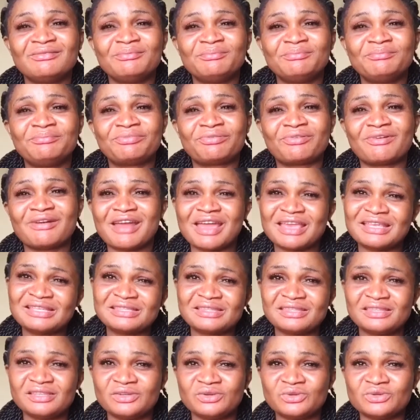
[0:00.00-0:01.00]

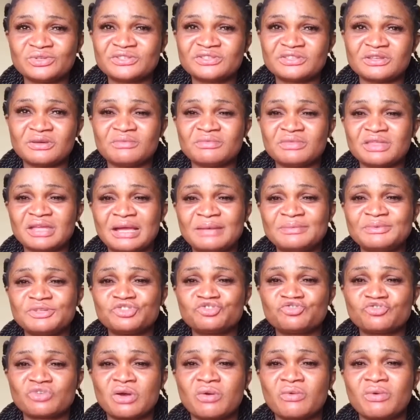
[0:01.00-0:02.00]
brightening or something. I think
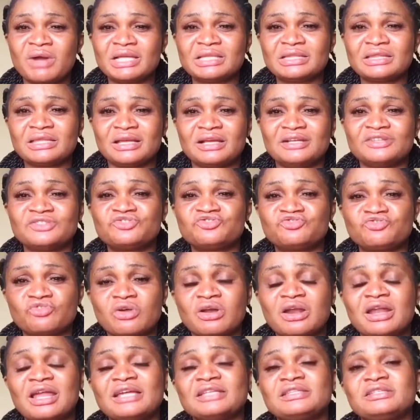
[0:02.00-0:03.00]
strong whitening and
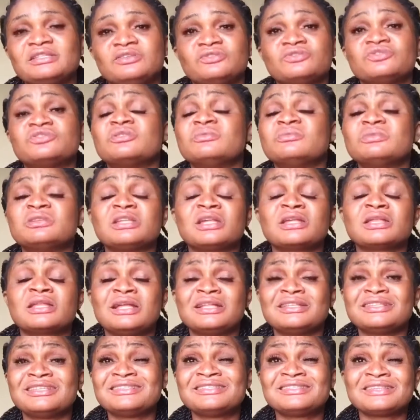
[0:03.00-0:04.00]
strong lightening or something like
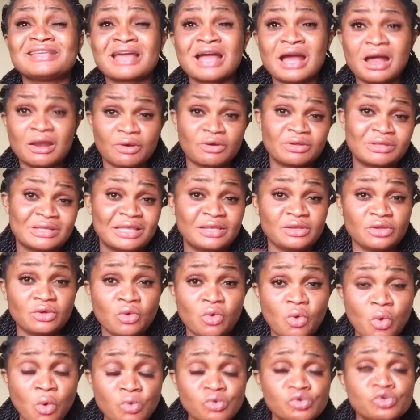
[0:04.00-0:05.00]
that. Is it colored and the
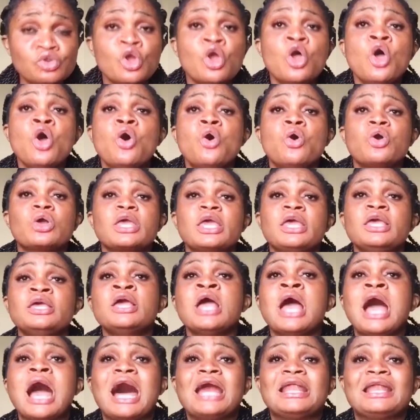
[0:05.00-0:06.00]
gold?
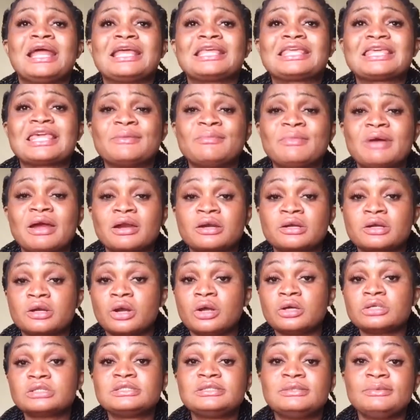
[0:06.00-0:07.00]
Okay, and I came
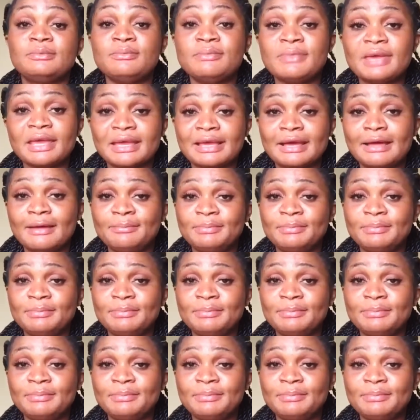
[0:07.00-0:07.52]
across the Mega